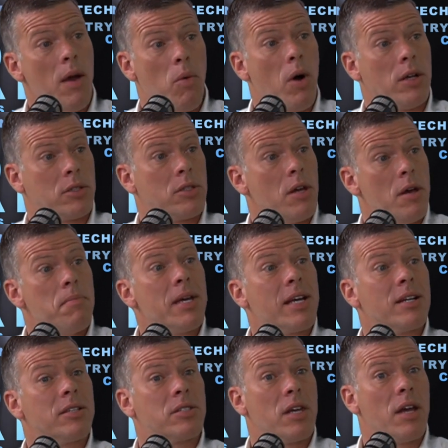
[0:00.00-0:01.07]
it was
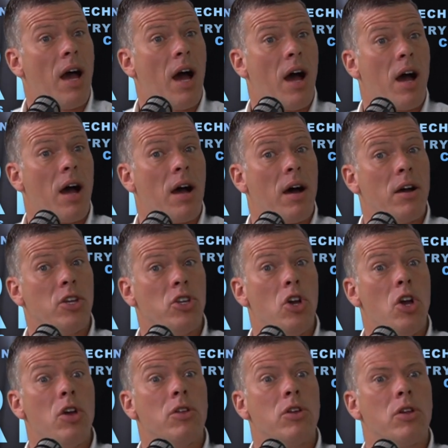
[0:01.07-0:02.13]
because you
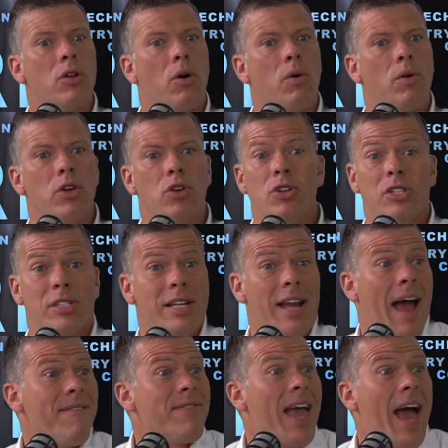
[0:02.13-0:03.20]
just didn't
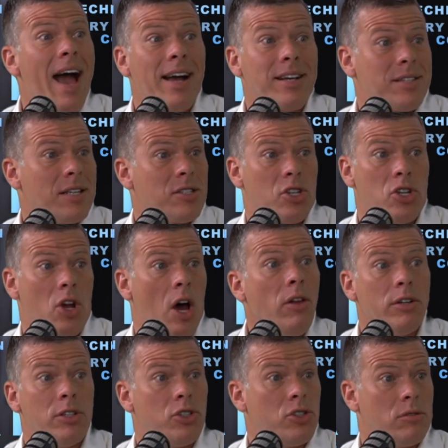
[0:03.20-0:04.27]
have the access to
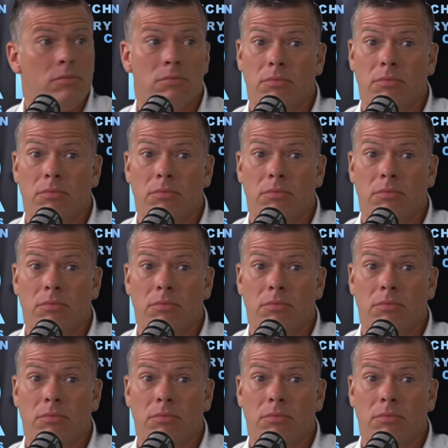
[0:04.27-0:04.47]
knowledge.